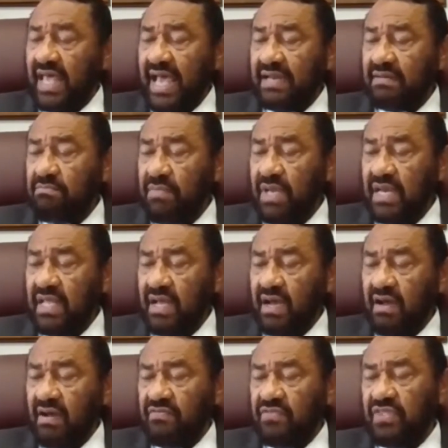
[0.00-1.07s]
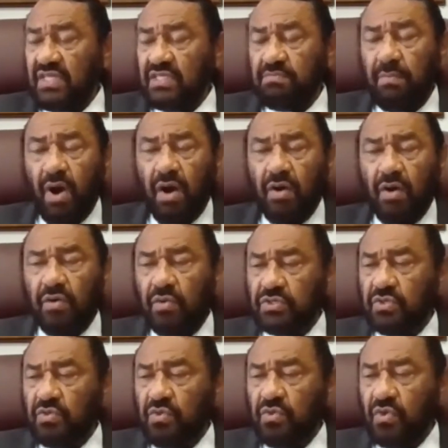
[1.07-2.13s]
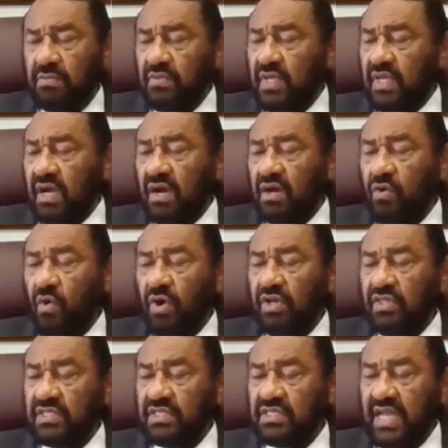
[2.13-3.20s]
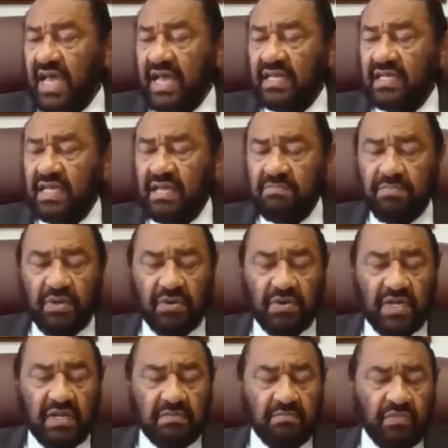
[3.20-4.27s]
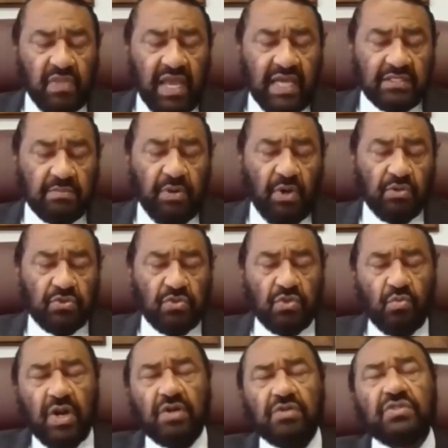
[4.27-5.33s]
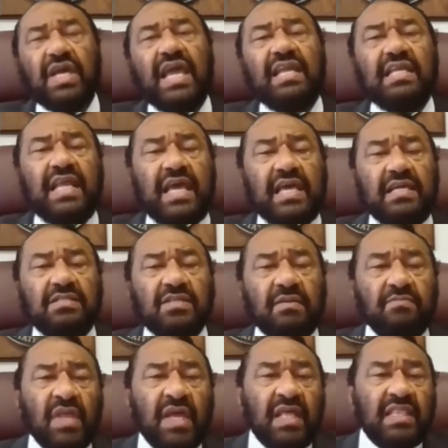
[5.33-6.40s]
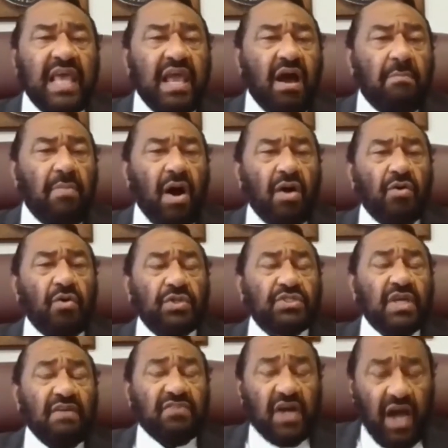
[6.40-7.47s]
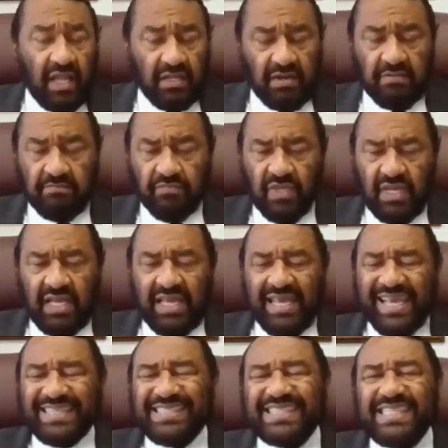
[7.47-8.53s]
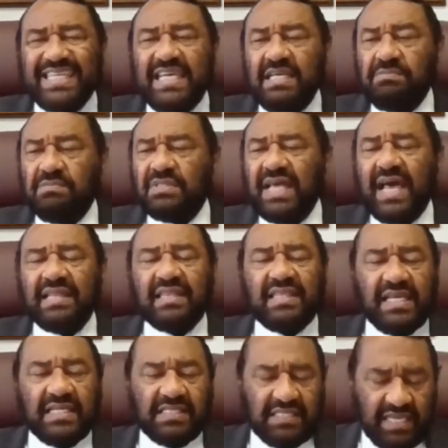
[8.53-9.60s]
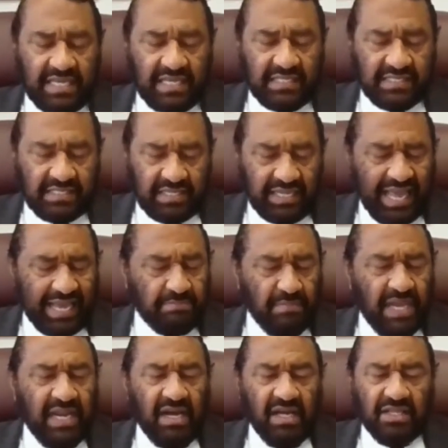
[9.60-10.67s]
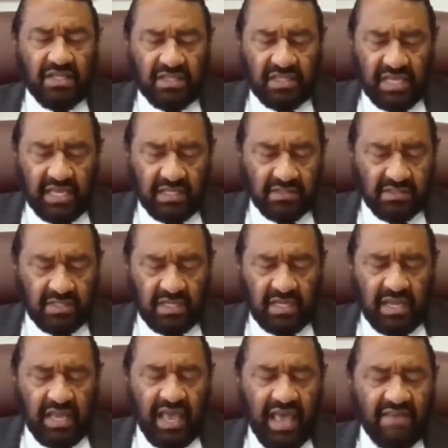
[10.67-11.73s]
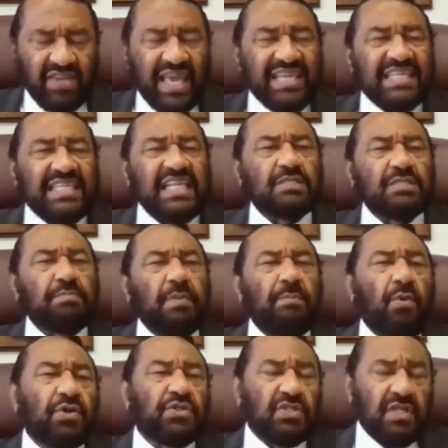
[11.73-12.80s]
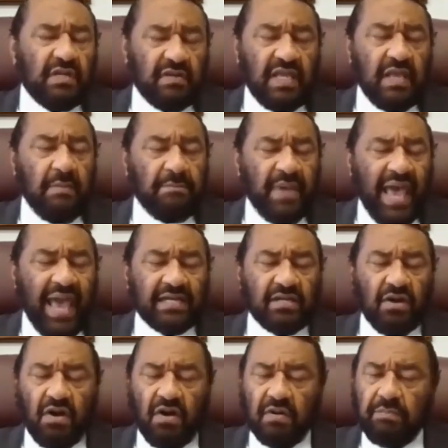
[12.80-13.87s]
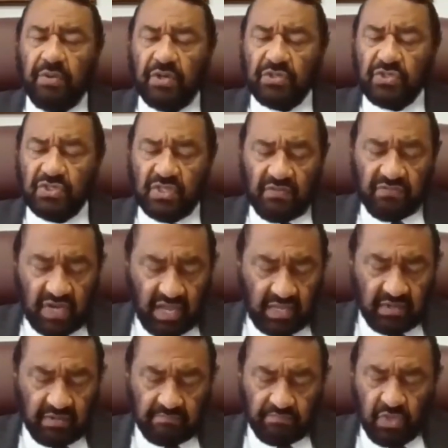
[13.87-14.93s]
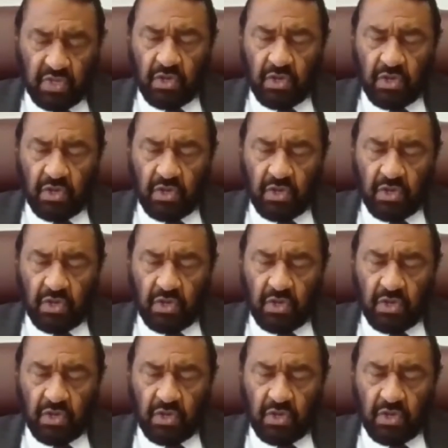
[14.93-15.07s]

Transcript: that many of these borrowers who are accorded this 90-day period, as opposed to the 180 days, they are borrowers of color. It seems that this is, like many other things, having a disproportionate impact on persons of color,